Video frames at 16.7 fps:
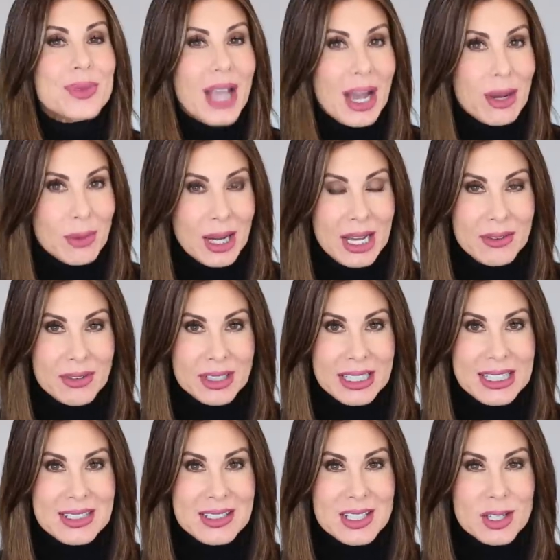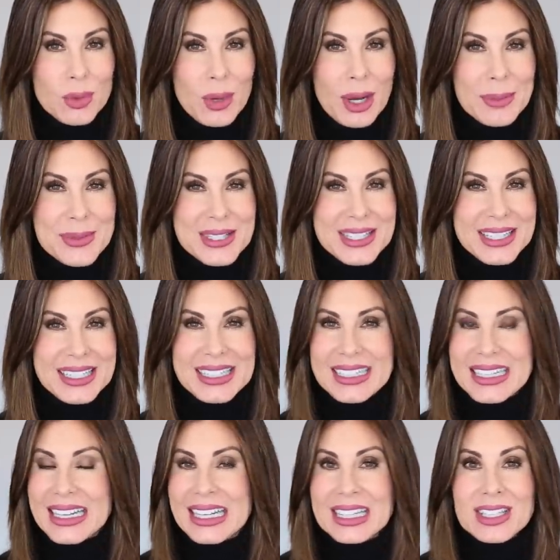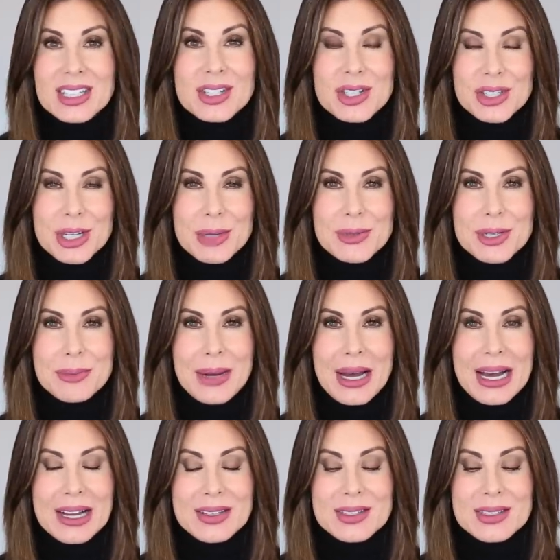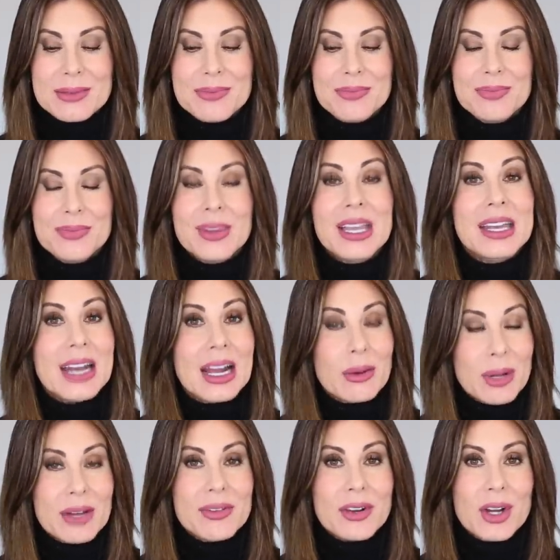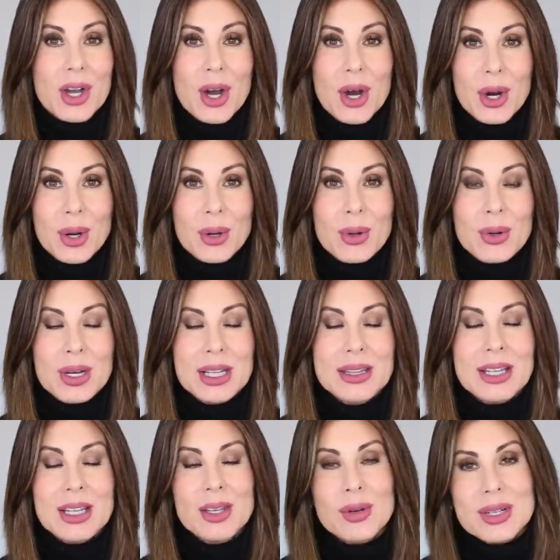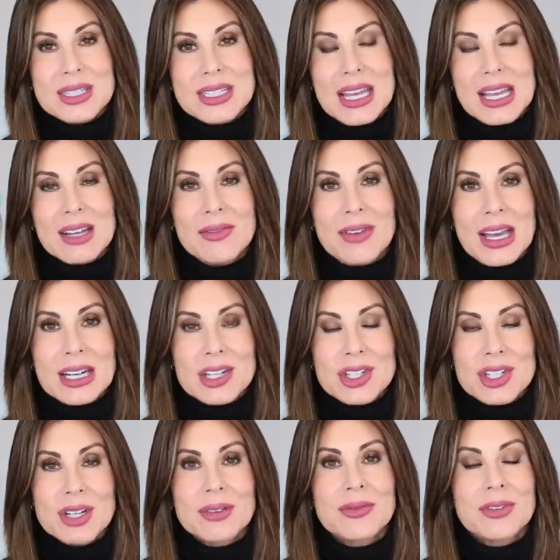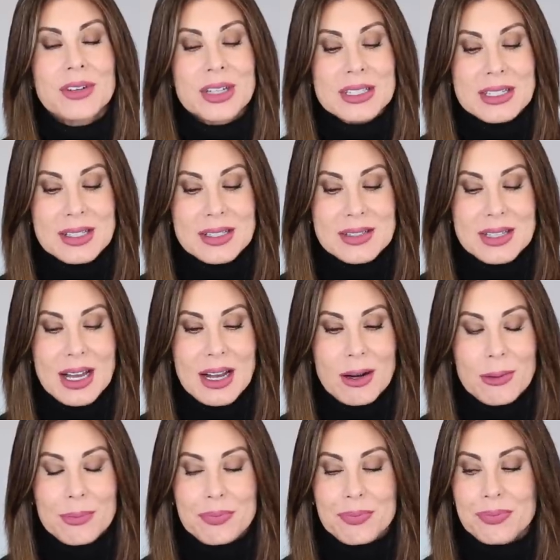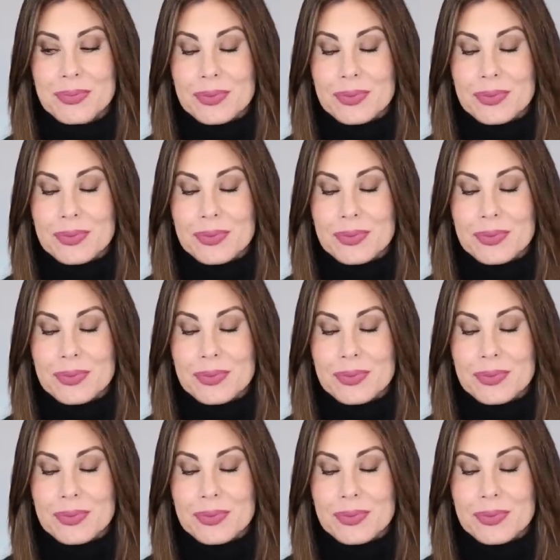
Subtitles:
I will have a link to the website in the description box. And I will have a code that you can take advantage of for a discount.